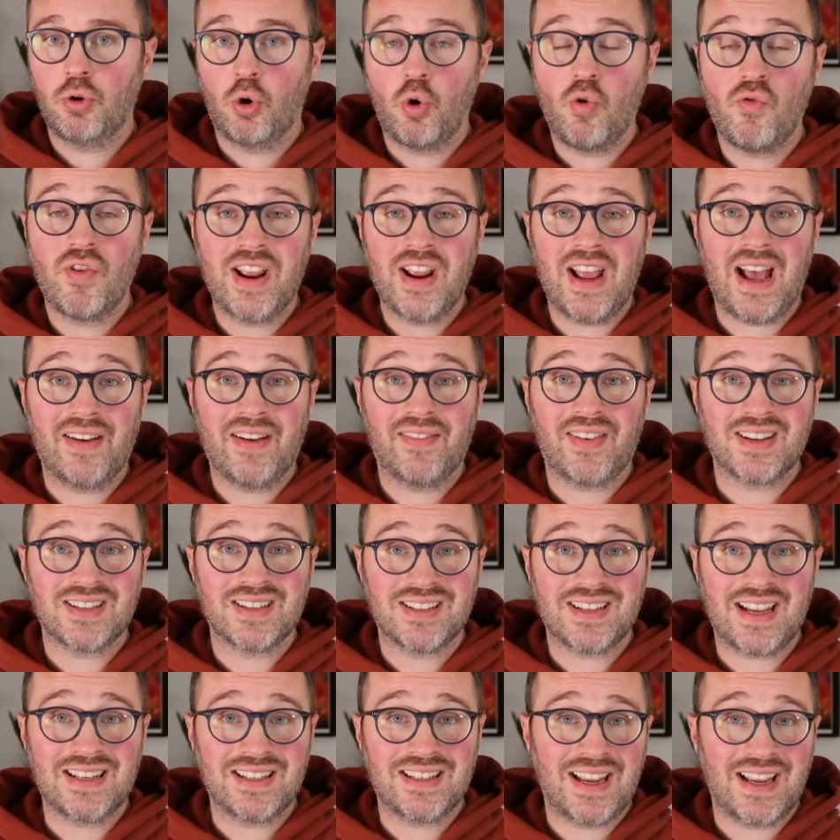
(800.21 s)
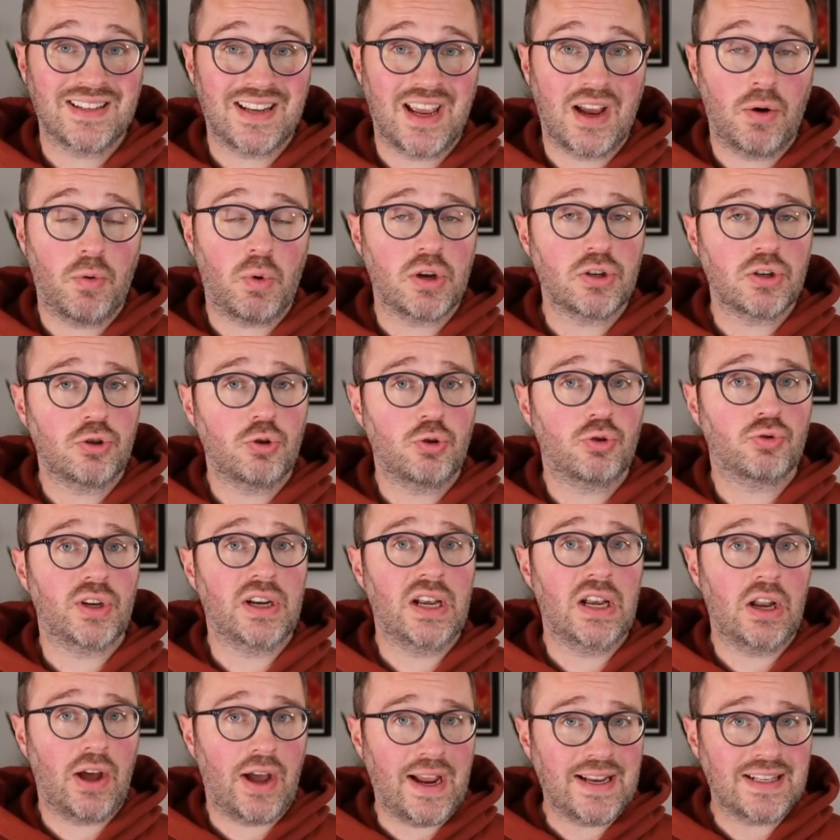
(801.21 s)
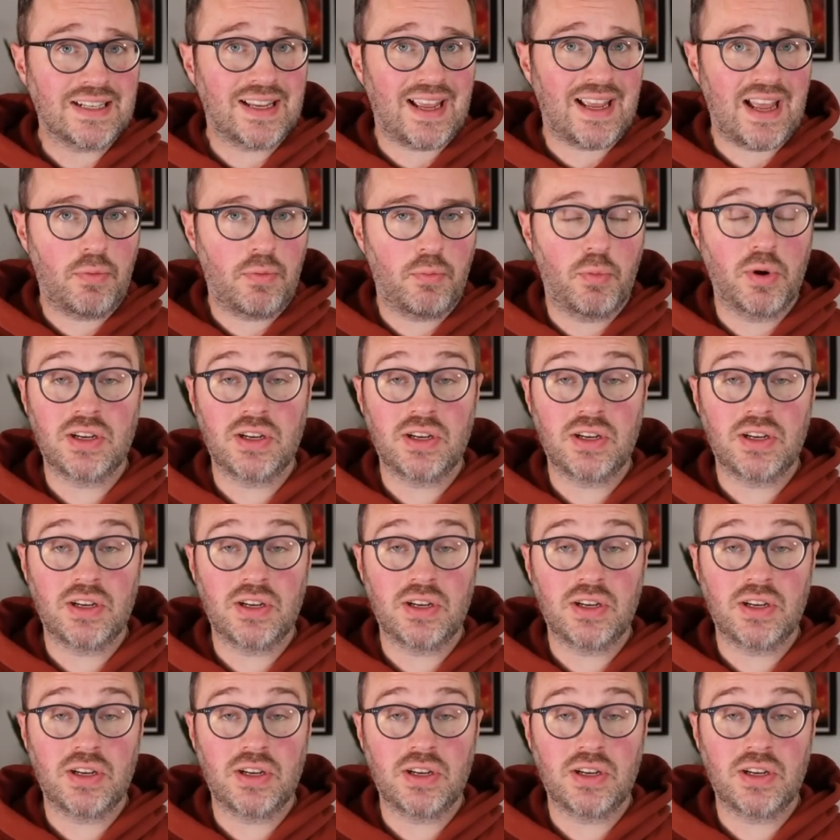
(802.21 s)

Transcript: already have a Santander 123 Lite account,